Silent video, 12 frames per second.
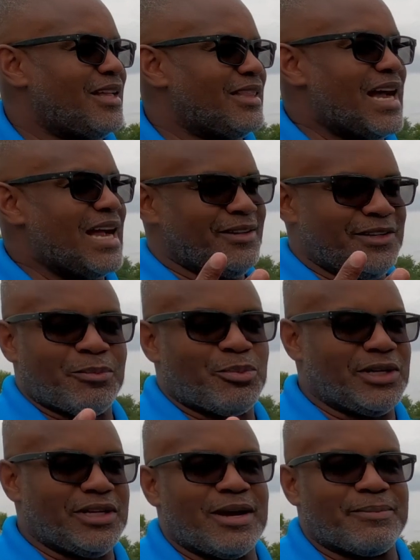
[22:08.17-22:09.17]
a lot,
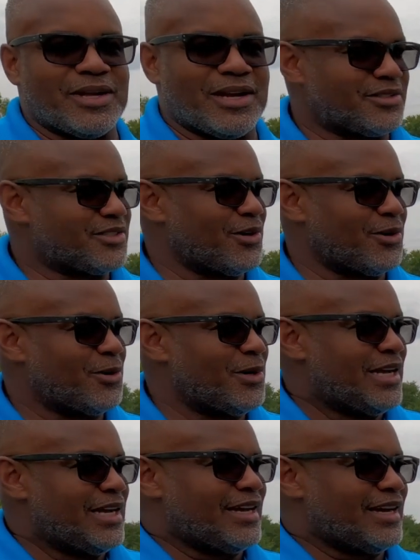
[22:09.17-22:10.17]
pretty up there. So
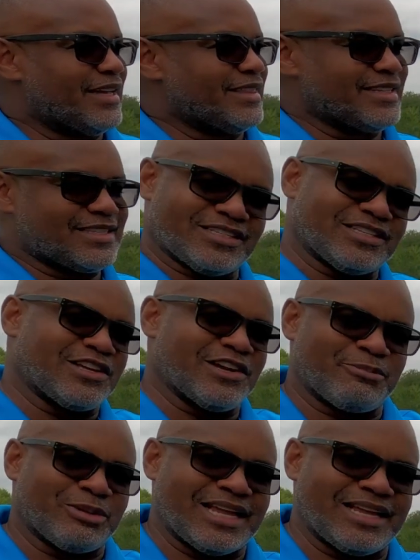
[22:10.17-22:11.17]
this is a
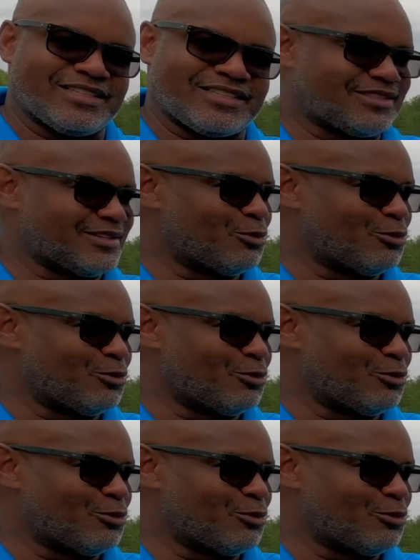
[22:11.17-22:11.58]
good place,